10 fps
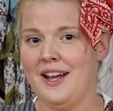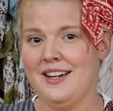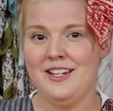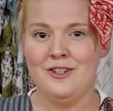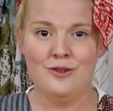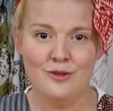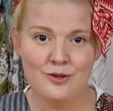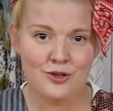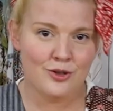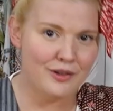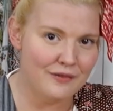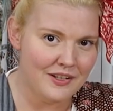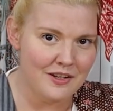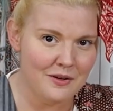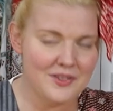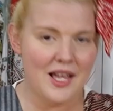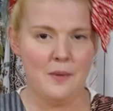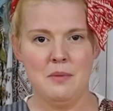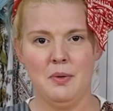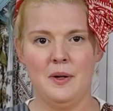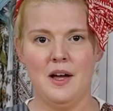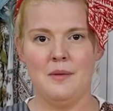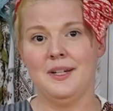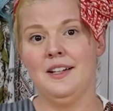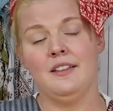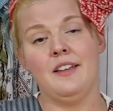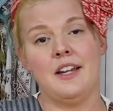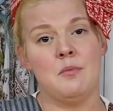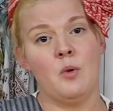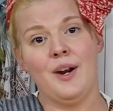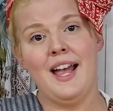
any new short videos that we put up, like more